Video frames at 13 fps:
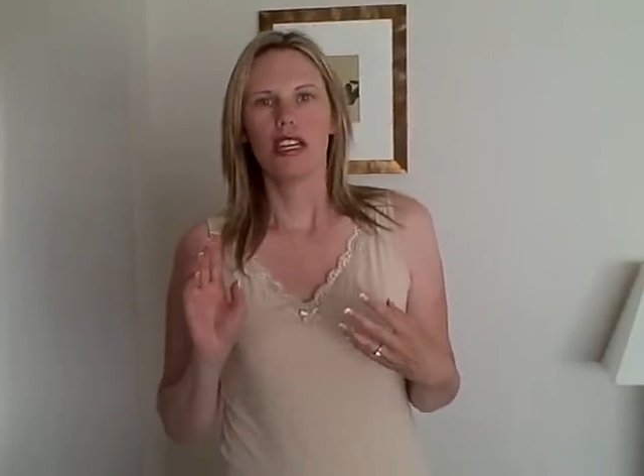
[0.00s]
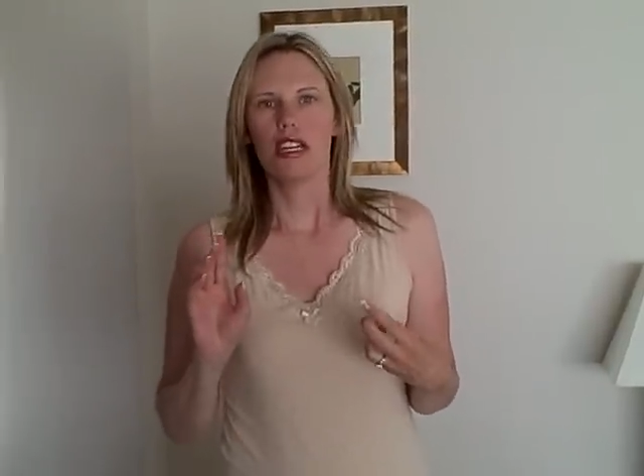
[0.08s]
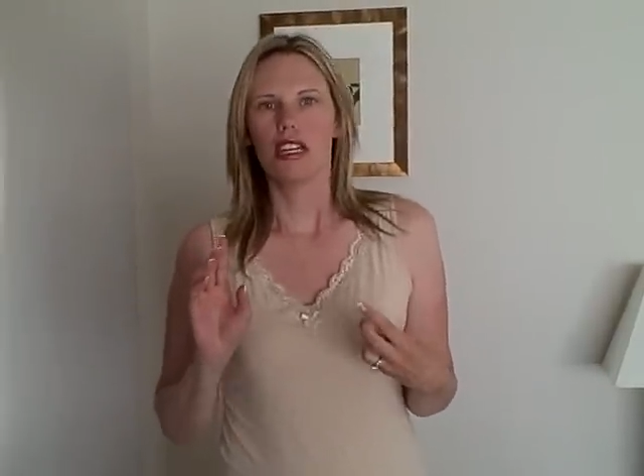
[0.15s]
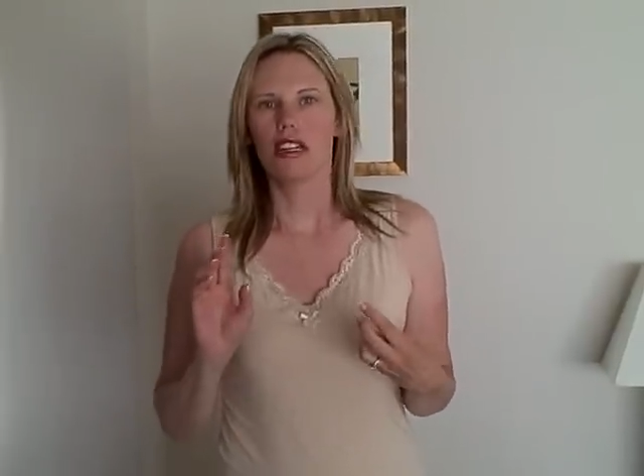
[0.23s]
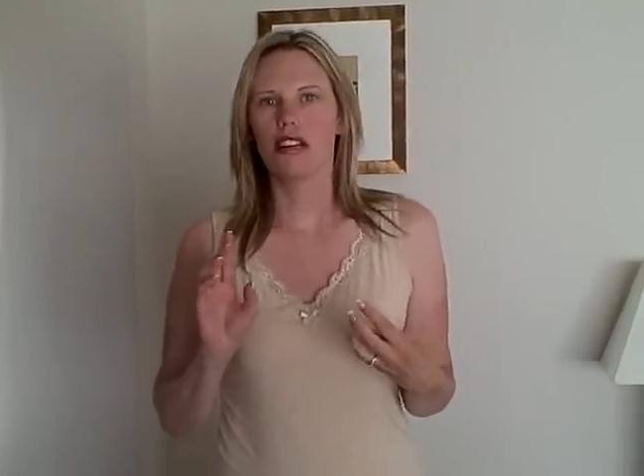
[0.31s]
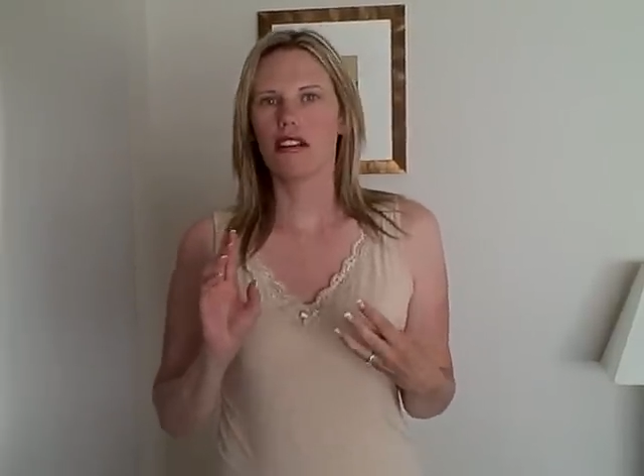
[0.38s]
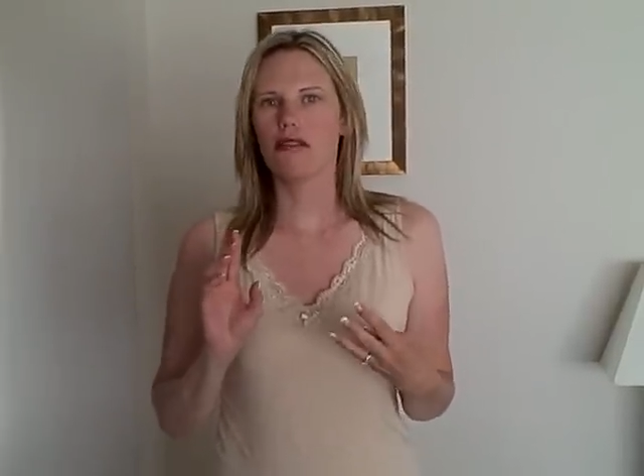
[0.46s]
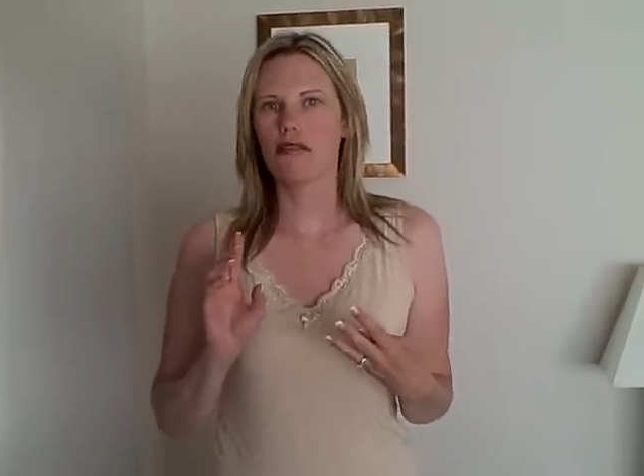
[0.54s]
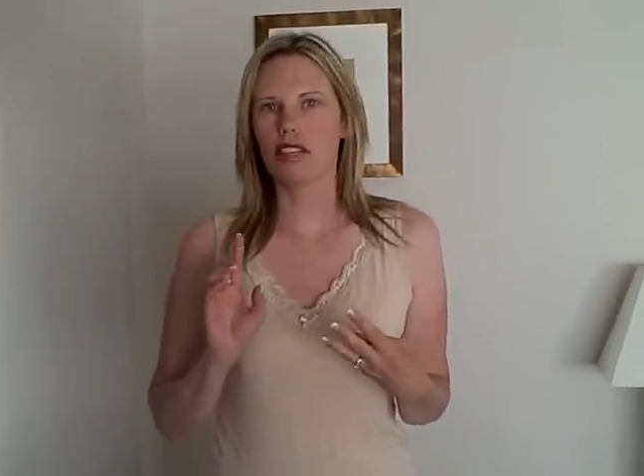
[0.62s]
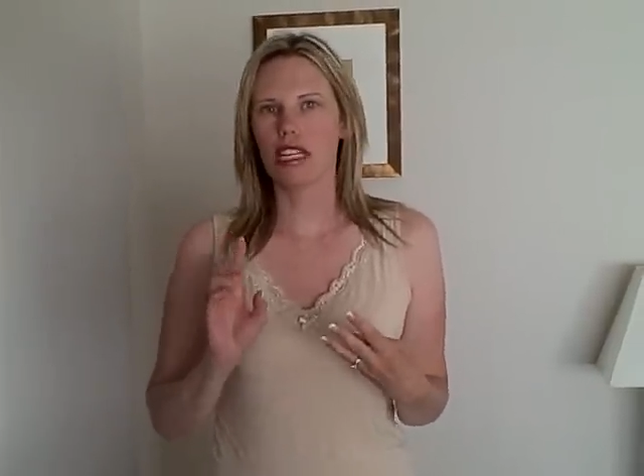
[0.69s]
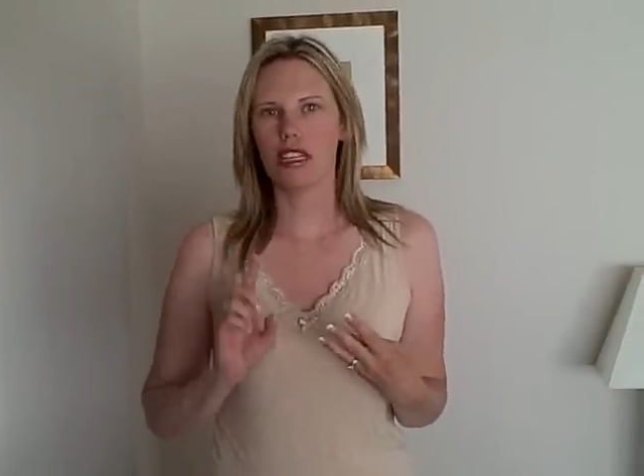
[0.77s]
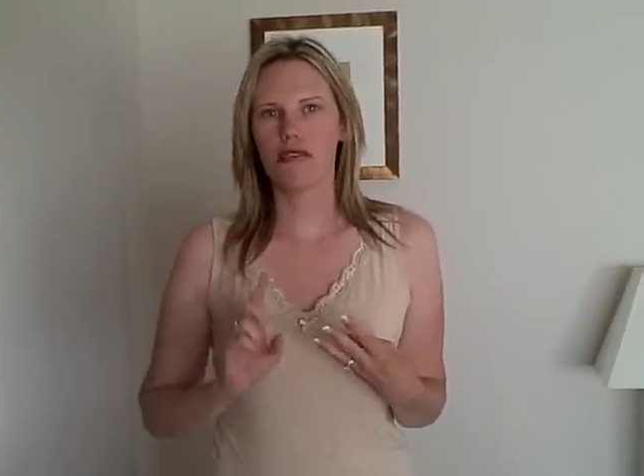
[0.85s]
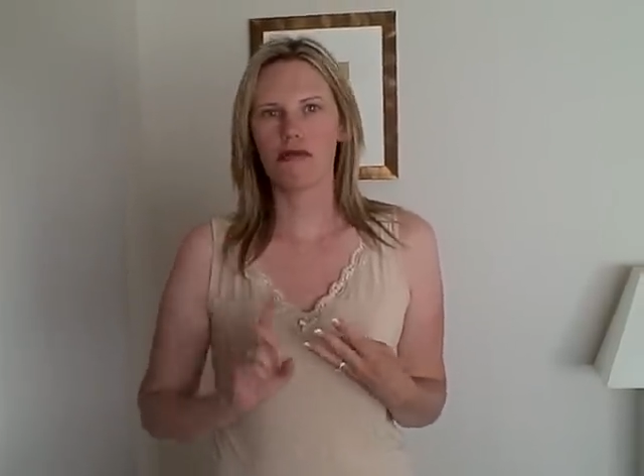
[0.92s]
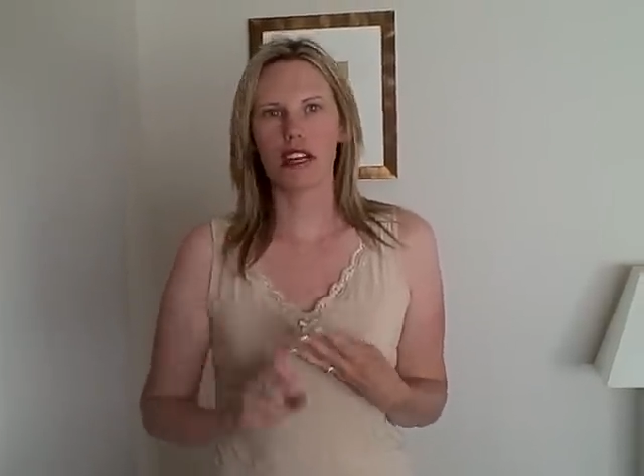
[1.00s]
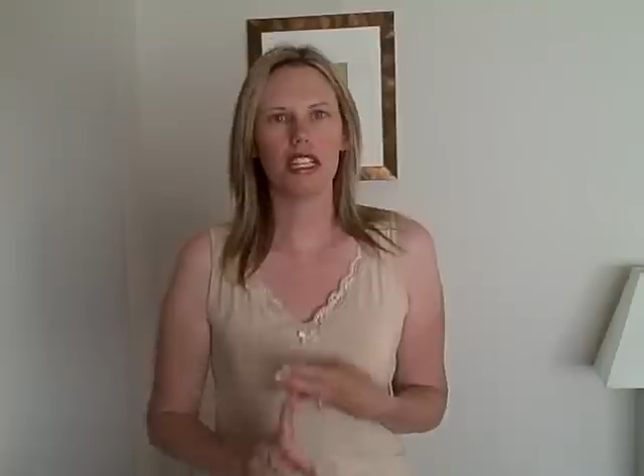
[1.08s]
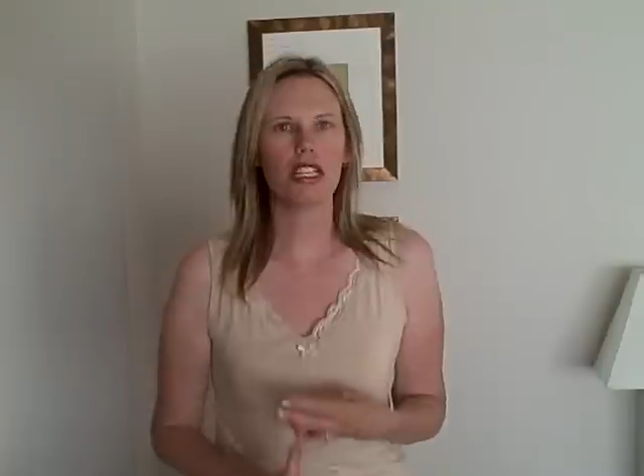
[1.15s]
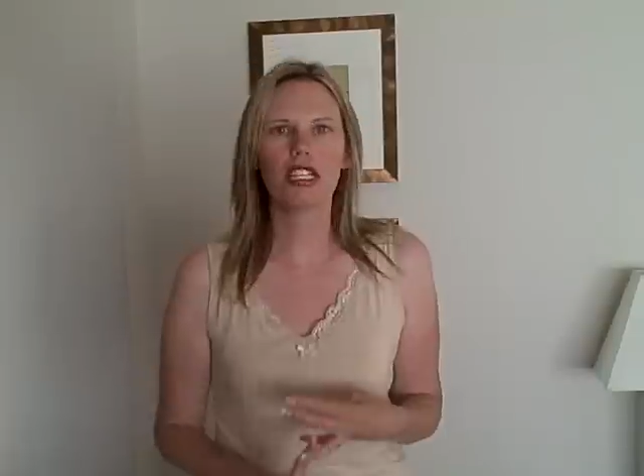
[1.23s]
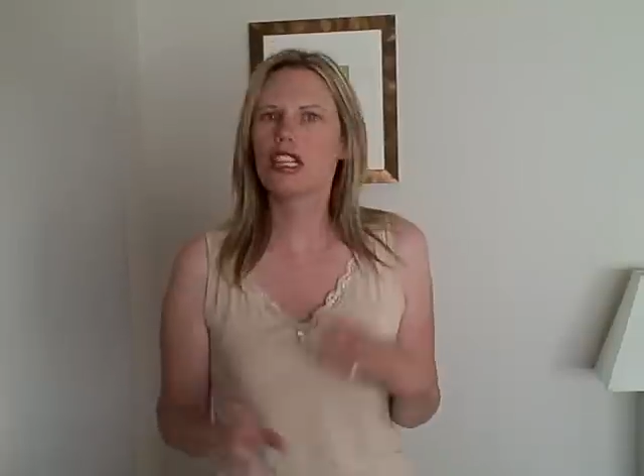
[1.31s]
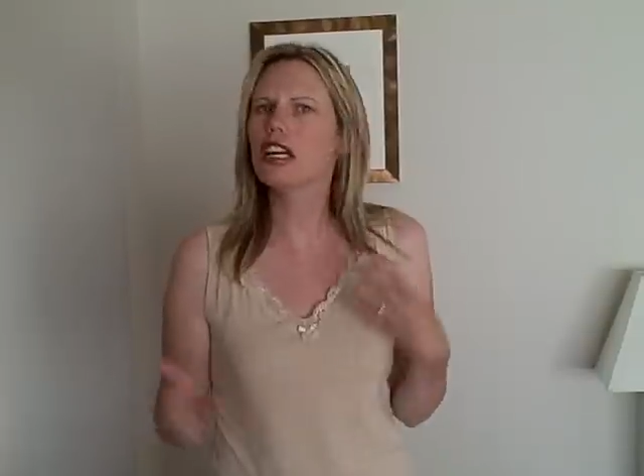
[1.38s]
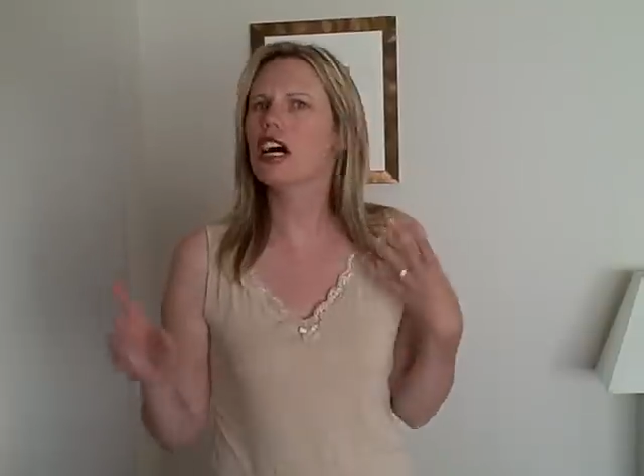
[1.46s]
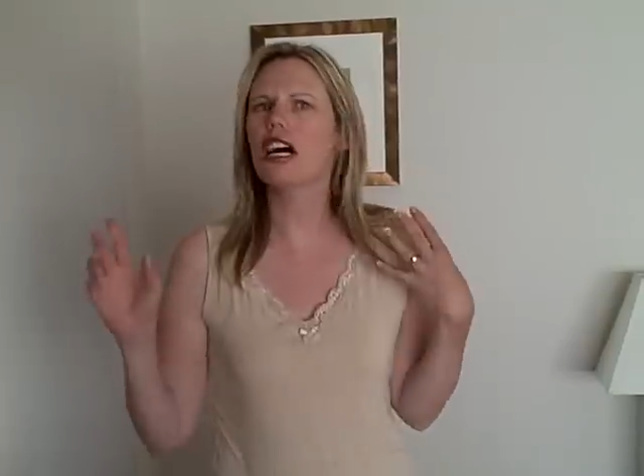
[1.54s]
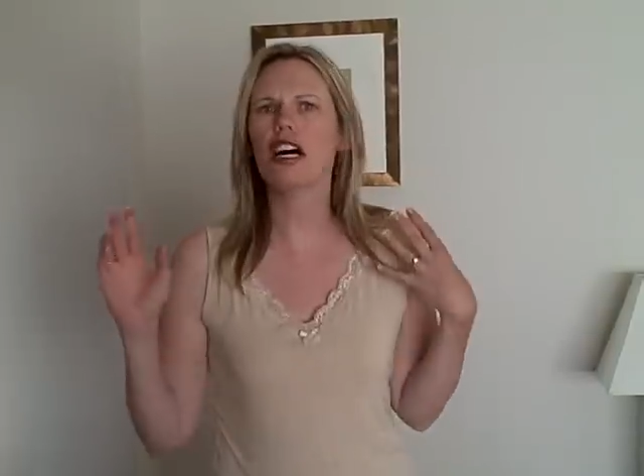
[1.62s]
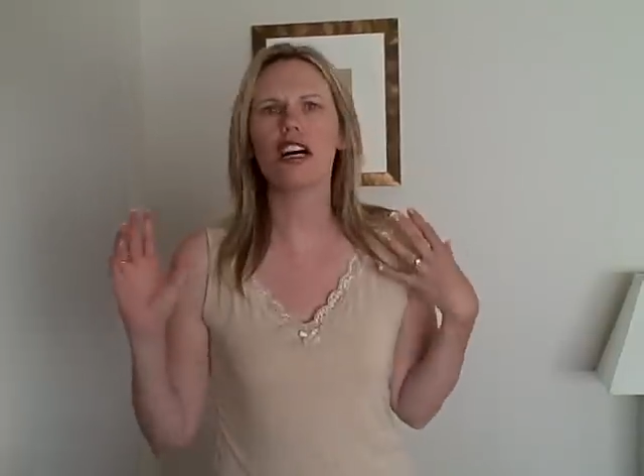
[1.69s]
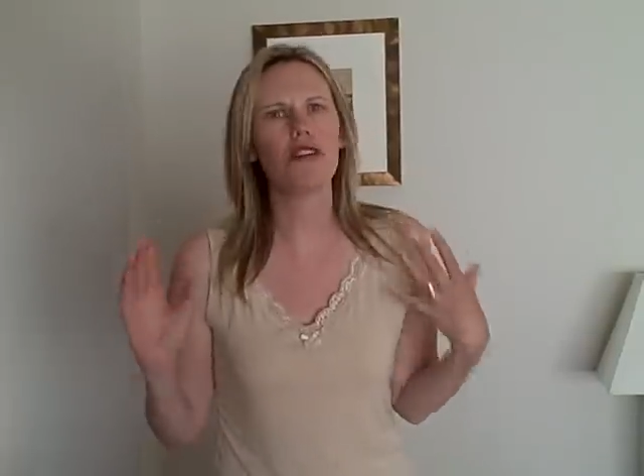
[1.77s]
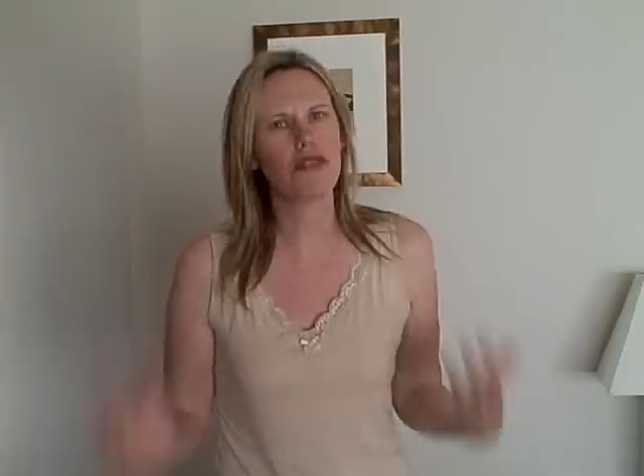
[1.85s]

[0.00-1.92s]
you know, getting ready to go,